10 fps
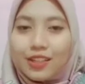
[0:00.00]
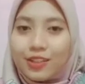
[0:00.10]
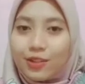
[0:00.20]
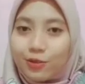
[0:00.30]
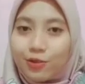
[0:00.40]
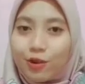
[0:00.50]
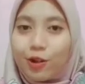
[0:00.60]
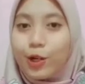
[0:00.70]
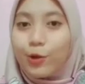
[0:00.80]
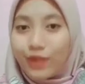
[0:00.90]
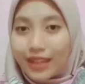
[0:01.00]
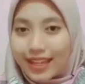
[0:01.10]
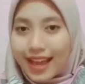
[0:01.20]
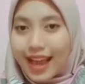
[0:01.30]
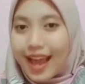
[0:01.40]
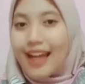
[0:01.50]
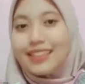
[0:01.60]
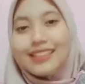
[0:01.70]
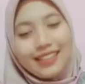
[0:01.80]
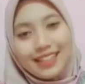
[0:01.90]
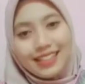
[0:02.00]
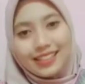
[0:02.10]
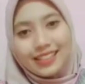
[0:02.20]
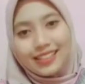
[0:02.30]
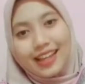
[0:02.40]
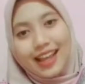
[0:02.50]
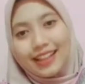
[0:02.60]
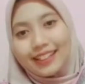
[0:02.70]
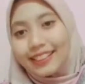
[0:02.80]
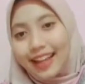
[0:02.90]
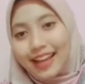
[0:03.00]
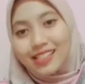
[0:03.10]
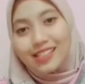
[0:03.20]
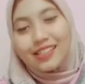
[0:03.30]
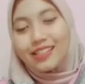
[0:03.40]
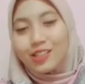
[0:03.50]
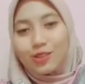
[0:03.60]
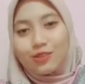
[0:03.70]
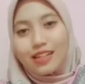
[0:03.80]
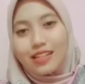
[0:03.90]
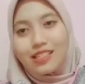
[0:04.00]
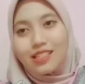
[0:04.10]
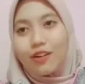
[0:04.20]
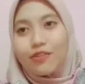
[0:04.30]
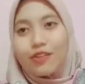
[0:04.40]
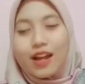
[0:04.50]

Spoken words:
you or we as a teacher can test the students of